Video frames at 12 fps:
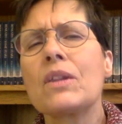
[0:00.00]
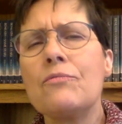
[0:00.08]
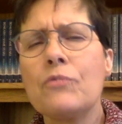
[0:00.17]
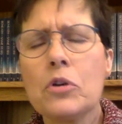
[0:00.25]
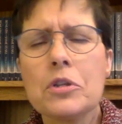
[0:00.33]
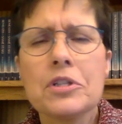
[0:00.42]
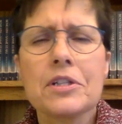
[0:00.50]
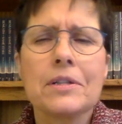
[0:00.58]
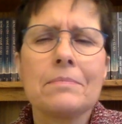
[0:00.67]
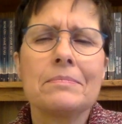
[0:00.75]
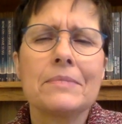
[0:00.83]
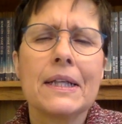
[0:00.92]
First,
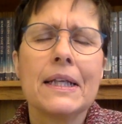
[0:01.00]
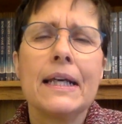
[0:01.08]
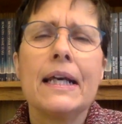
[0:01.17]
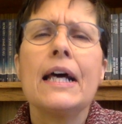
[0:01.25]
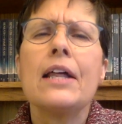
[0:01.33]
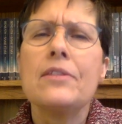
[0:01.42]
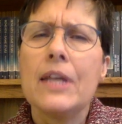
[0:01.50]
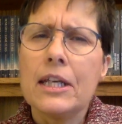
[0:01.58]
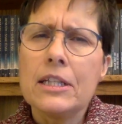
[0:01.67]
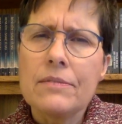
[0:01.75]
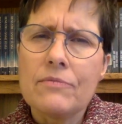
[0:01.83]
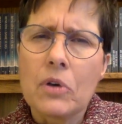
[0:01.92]
they
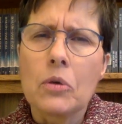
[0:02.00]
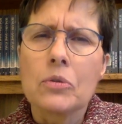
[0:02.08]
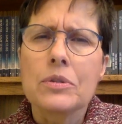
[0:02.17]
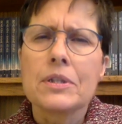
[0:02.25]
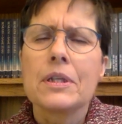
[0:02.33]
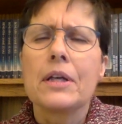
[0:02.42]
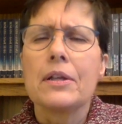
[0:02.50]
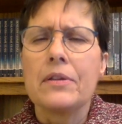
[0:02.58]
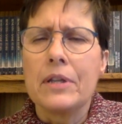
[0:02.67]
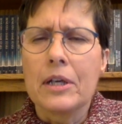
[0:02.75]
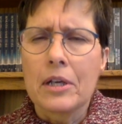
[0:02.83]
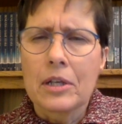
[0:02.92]
devote
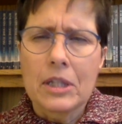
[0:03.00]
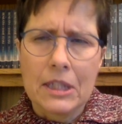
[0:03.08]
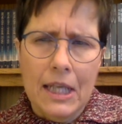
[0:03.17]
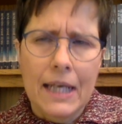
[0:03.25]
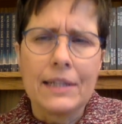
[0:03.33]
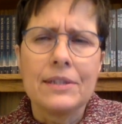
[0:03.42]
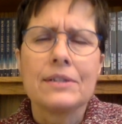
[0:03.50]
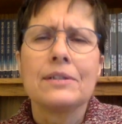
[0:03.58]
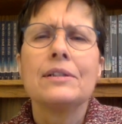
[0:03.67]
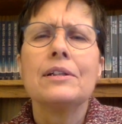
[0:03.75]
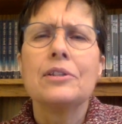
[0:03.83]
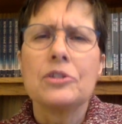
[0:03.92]
their light
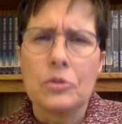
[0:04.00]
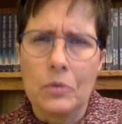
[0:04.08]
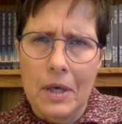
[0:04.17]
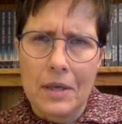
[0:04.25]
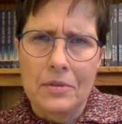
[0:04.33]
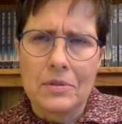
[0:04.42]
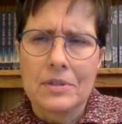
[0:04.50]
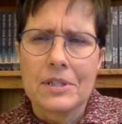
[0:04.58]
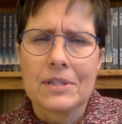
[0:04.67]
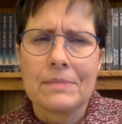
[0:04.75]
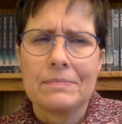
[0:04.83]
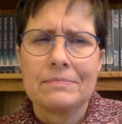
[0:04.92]
to
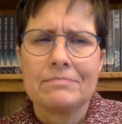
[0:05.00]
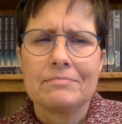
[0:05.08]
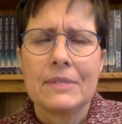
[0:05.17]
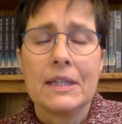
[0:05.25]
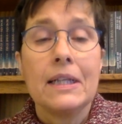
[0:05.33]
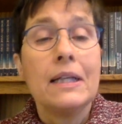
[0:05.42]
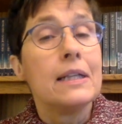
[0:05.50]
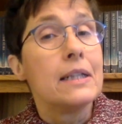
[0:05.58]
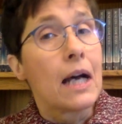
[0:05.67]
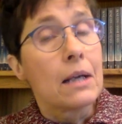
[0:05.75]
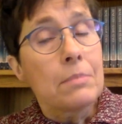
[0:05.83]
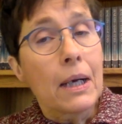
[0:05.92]
others,
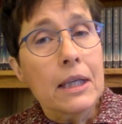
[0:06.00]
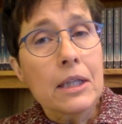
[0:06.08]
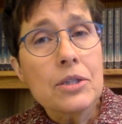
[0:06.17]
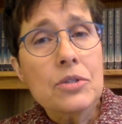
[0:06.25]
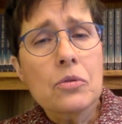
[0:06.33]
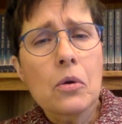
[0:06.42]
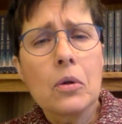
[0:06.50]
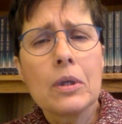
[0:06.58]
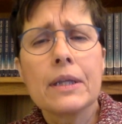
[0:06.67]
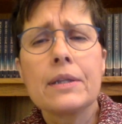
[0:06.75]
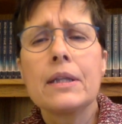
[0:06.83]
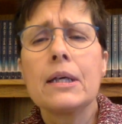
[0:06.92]
not by
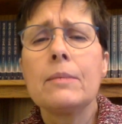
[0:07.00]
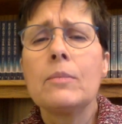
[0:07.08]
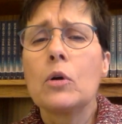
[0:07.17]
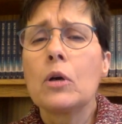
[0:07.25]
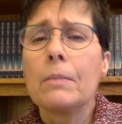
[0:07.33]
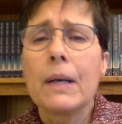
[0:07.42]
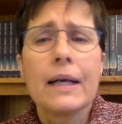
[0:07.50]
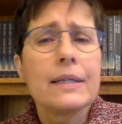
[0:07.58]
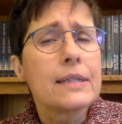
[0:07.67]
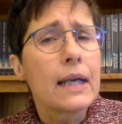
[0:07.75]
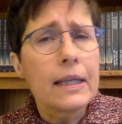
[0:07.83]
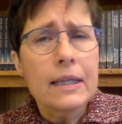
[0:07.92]
controlling them or by
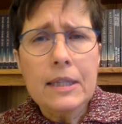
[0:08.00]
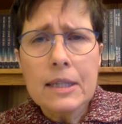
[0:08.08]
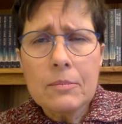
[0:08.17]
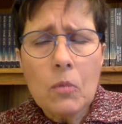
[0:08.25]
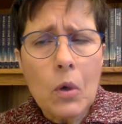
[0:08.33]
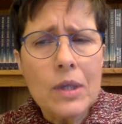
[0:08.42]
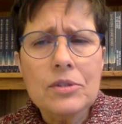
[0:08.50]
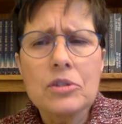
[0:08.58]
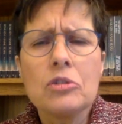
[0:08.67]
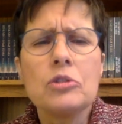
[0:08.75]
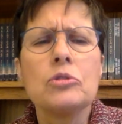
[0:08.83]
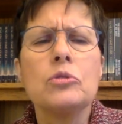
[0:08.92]
telling them what
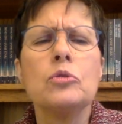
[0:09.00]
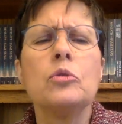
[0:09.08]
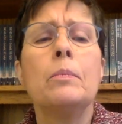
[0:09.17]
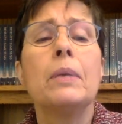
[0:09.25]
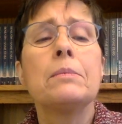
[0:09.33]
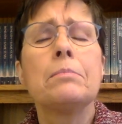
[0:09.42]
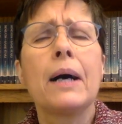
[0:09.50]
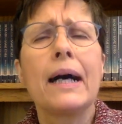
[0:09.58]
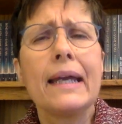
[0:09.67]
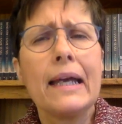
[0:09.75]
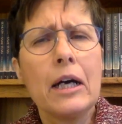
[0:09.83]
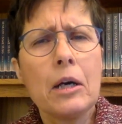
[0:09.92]
to do, but by
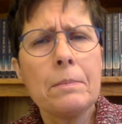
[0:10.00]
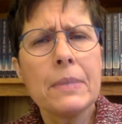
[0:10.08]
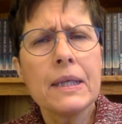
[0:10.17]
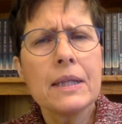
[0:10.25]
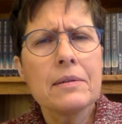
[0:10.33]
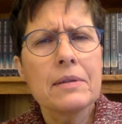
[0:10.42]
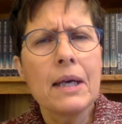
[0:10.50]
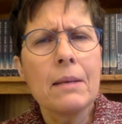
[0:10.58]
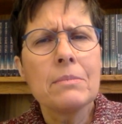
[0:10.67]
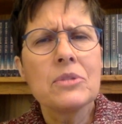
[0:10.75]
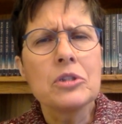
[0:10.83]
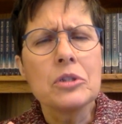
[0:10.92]
helping
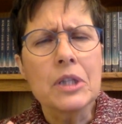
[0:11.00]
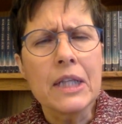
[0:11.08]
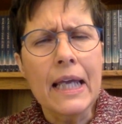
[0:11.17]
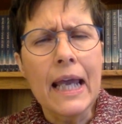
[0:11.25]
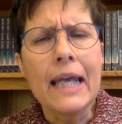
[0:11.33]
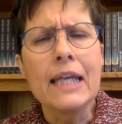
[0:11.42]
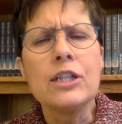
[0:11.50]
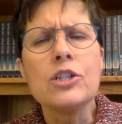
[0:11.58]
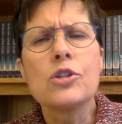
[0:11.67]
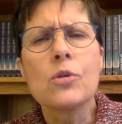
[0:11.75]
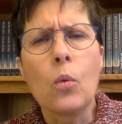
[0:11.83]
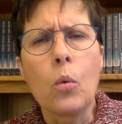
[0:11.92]
them to
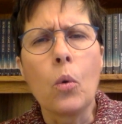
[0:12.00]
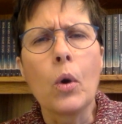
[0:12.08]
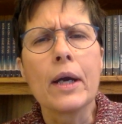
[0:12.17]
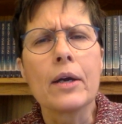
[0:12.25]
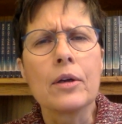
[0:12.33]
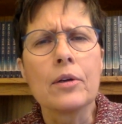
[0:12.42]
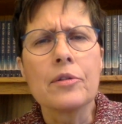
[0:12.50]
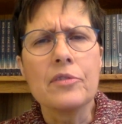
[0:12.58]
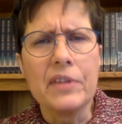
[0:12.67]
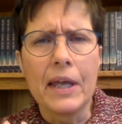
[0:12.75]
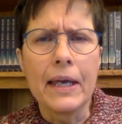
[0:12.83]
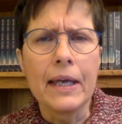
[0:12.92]
gauge where
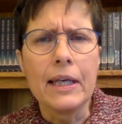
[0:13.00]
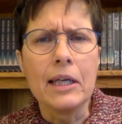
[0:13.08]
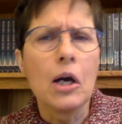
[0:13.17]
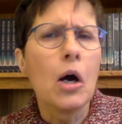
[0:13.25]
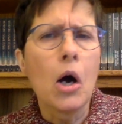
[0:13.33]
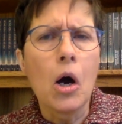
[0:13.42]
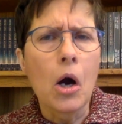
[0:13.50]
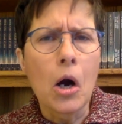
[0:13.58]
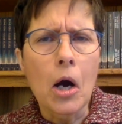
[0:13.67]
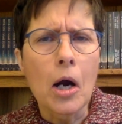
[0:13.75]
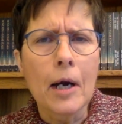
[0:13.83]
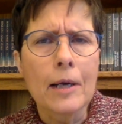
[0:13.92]
they
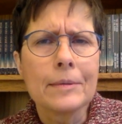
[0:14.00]
are.